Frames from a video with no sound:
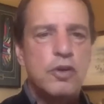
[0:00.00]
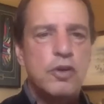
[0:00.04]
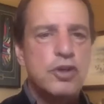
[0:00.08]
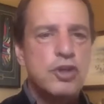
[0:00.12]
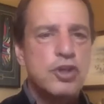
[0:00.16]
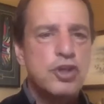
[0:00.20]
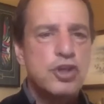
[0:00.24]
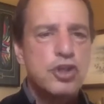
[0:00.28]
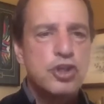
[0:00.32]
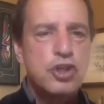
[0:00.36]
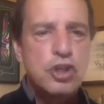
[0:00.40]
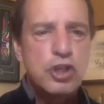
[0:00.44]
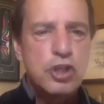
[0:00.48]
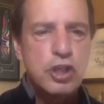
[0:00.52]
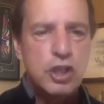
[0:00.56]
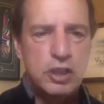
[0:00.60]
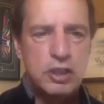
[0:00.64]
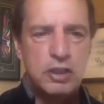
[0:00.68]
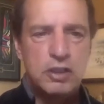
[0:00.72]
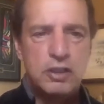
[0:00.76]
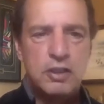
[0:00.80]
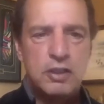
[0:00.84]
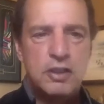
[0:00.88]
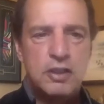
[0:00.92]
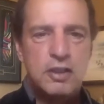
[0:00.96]

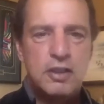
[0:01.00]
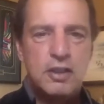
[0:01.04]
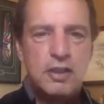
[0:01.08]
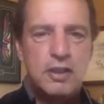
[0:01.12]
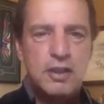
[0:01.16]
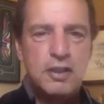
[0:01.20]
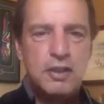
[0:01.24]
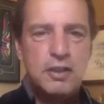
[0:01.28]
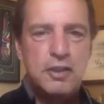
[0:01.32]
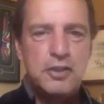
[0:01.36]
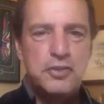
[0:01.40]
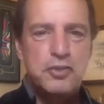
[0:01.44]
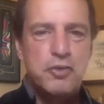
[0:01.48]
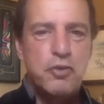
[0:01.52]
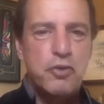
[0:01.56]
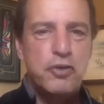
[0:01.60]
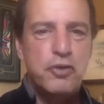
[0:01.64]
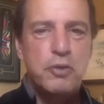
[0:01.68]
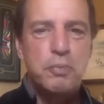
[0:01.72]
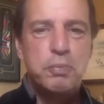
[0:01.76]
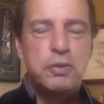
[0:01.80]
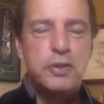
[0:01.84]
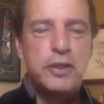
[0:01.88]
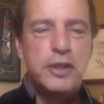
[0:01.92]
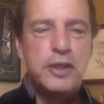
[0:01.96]
sure is going
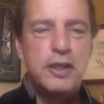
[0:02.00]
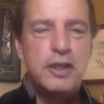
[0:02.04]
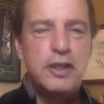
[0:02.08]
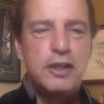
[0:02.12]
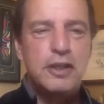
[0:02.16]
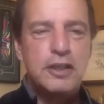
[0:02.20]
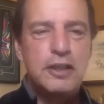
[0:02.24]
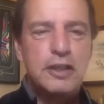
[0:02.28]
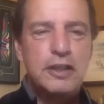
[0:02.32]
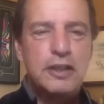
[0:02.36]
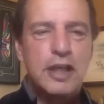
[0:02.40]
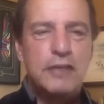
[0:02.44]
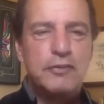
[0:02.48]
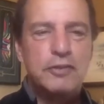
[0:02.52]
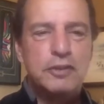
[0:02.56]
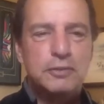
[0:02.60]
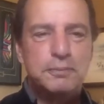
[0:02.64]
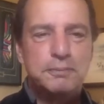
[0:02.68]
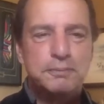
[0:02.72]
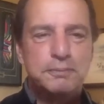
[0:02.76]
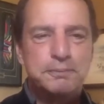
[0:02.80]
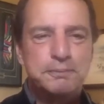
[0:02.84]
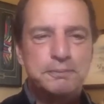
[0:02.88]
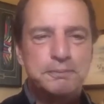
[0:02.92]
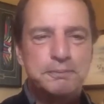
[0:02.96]
to play at an elite level.
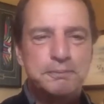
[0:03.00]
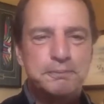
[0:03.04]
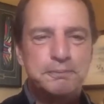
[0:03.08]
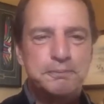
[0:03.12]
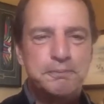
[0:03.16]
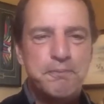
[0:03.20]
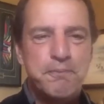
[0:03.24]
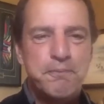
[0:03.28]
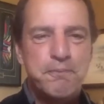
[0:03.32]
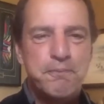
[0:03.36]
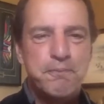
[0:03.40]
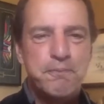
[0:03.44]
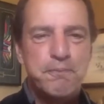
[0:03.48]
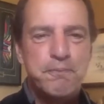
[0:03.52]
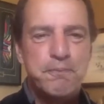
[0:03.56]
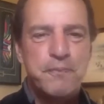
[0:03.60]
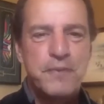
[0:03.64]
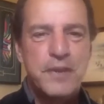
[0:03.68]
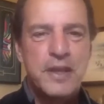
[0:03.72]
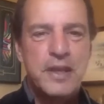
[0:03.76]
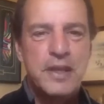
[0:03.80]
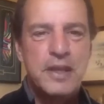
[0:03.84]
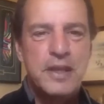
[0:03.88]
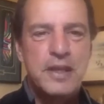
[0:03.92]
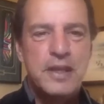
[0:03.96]

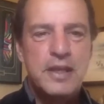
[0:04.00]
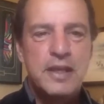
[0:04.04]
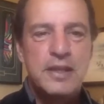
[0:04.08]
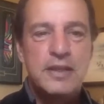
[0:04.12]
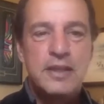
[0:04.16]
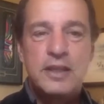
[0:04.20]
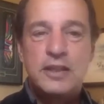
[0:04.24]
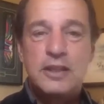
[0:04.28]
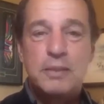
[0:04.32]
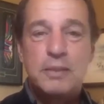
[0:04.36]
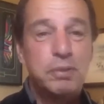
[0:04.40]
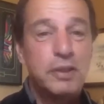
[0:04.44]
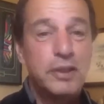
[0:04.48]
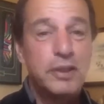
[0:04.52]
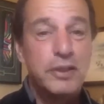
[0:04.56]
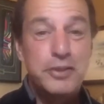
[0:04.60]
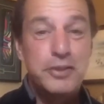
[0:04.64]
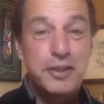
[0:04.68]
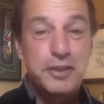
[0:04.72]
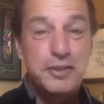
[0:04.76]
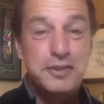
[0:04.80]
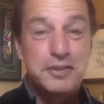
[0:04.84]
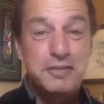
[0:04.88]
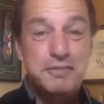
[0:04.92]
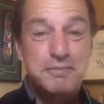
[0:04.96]
And then the player
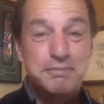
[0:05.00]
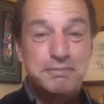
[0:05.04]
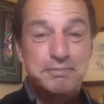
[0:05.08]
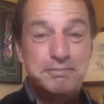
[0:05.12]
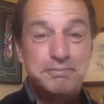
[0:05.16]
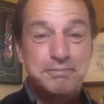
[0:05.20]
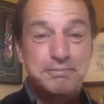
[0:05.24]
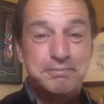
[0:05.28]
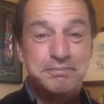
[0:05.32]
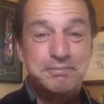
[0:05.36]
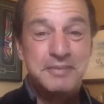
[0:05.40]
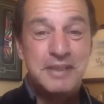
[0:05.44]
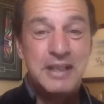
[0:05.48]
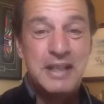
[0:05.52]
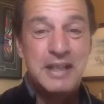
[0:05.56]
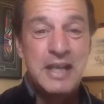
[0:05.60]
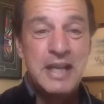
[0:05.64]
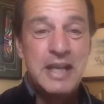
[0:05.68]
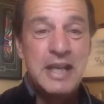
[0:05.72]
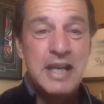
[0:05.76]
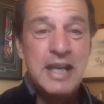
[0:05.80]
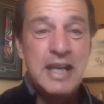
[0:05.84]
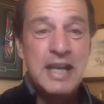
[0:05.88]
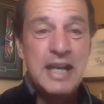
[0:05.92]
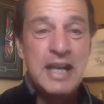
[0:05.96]
doesn't.
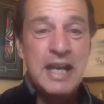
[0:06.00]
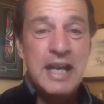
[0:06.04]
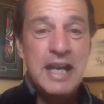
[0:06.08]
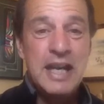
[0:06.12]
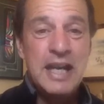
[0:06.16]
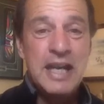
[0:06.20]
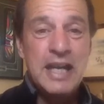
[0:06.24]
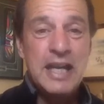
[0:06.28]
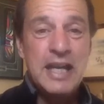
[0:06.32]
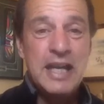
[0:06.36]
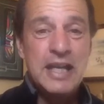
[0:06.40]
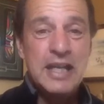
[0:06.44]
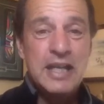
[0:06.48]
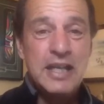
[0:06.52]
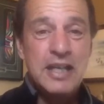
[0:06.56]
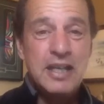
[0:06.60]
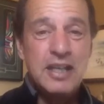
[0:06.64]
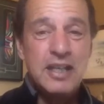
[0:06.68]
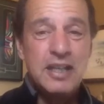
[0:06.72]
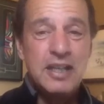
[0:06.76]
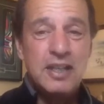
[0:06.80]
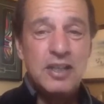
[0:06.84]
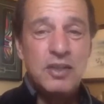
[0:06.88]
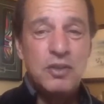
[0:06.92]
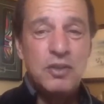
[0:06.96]
And
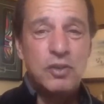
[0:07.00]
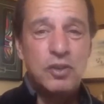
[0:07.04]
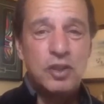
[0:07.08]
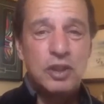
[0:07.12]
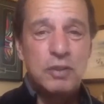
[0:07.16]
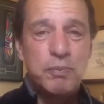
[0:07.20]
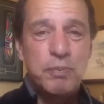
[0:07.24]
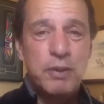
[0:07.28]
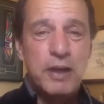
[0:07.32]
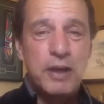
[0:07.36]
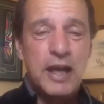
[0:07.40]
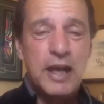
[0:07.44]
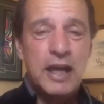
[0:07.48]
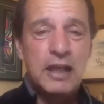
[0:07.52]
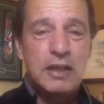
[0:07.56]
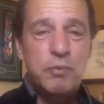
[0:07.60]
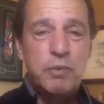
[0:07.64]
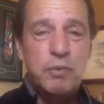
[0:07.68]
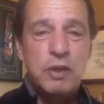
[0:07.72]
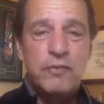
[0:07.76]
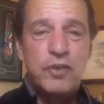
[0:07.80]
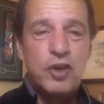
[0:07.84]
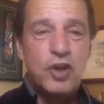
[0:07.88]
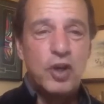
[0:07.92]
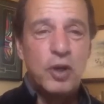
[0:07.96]
you look back,
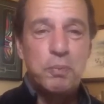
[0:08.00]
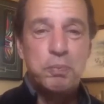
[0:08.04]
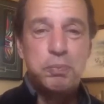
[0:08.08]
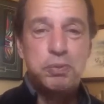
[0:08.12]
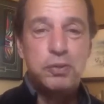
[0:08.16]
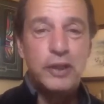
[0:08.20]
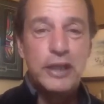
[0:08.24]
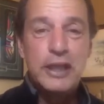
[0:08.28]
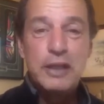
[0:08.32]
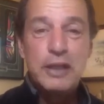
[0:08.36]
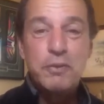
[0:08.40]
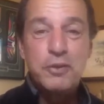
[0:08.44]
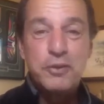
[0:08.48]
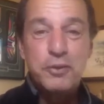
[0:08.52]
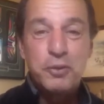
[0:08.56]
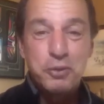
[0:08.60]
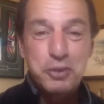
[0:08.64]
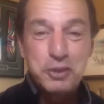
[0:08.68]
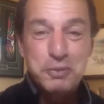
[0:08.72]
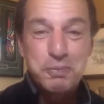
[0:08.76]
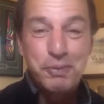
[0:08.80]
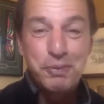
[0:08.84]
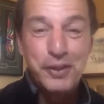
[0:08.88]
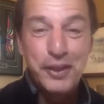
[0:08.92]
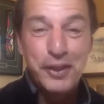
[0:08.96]
we've all played with
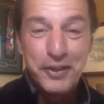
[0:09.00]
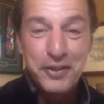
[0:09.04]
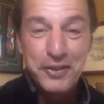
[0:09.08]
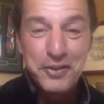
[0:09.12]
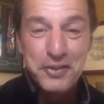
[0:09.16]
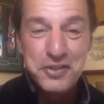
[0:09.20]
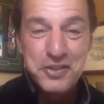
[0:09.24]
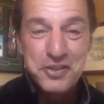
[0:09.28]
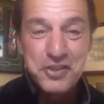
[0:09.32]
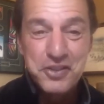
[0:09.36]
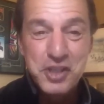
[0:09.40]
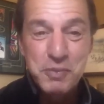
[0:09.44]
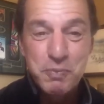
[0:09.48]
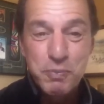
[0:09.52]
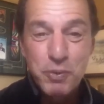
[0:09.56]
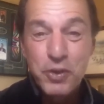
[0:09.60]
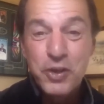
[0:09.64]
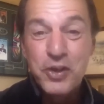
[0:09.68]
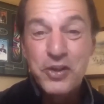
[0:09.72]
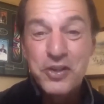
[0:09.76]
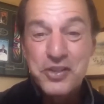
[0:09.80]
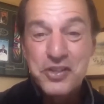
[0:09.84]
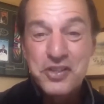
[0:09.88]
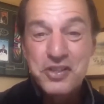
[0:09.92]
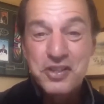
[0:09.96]
those players in
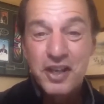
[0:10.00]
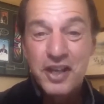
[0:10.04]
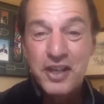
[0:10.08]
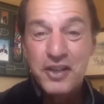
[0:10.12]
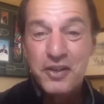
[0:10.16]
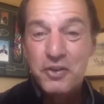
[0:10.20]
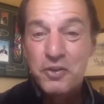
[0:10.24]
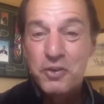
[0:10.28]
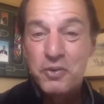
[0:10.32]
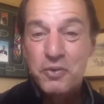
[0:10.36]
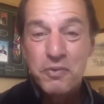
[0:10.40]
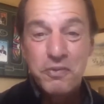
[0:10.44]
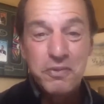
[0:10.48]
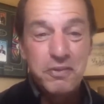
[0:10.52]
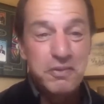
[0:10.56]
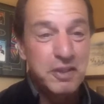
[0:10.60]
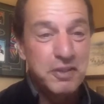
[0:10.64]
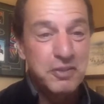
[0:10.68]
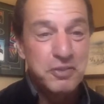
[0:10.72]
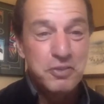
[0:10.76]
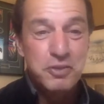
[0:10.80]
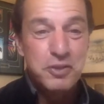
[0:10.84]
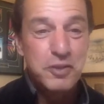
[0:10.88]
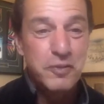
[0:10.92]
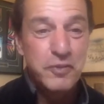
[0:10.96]
sports. I know
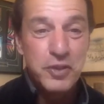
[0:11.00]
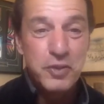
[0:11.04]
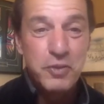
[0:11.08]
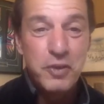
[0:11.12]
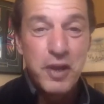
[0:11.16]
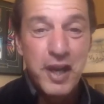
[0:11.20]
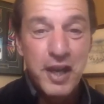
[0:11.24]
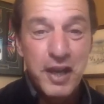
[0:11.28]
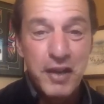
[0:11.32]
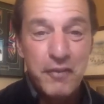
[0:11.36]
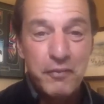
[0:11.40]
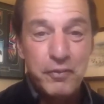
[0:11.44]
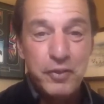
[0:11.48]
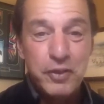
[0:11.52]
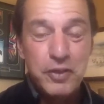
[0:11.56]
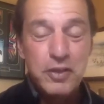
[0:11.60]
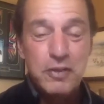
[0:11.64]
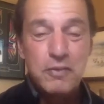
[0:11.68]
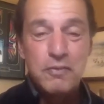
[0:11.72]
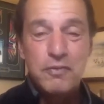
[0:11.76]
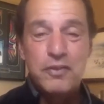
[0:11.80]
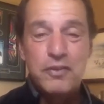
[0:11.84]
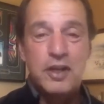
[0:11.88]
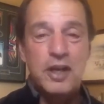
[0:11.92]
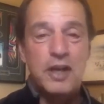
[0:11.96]
the two of you have, where
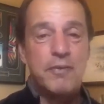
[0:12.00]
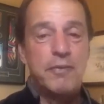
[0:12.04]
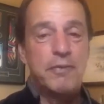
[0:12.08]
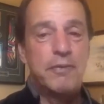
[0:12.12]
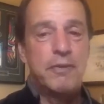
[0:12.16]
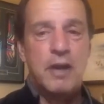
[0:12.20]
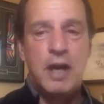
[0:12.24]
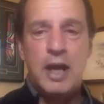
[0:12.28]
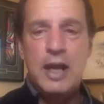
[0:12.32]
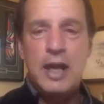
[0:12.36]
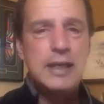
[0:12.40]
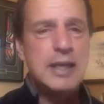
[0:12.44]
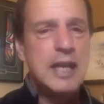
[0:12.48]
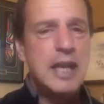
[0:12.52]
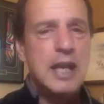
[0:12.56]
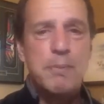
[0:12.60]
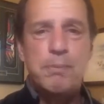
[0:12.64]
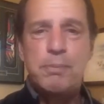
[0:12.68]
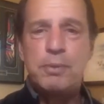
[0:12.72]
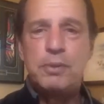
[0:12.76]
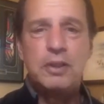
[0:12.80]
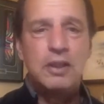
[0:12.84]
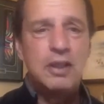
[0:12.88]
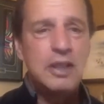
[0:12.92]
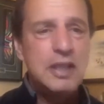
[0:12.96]
you thought, I
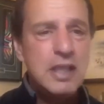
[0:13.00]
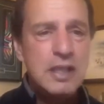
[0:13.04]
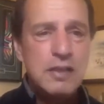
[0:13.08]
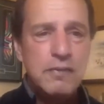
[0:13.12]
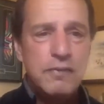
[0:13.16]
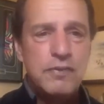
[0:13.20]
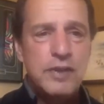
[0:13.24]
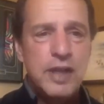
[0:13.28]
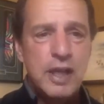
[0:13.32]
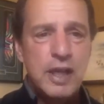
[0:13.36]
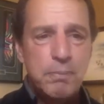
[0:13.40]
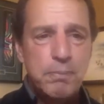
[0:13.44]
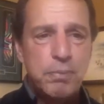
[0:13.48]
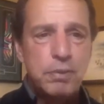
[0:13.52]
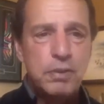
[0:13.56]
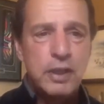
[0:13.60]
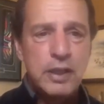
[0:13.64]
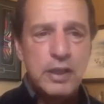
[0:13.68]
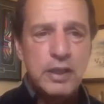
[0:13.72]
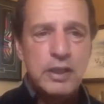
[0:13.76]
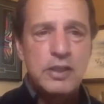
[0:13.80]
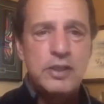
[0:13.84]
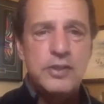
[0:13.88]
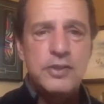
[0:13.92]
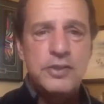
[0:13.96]
can't believe that
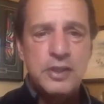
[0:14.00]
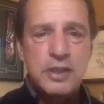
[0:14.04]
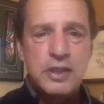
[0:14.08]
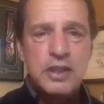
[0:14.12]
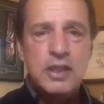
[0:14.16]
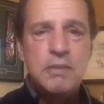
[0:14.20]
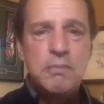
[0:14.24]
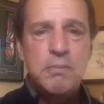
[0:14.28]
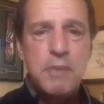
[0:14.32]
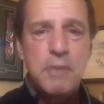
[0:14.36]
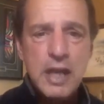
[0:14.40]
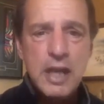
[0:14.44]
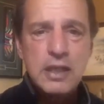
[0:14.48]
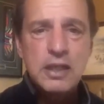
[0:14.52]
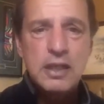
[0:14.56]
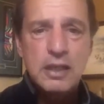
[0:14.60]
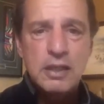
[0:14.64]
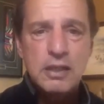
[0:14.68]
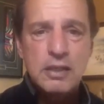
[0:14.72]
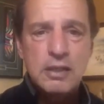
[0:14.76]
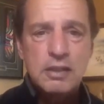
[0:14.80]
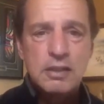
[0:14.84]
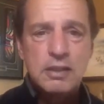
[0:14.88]
player didn't make it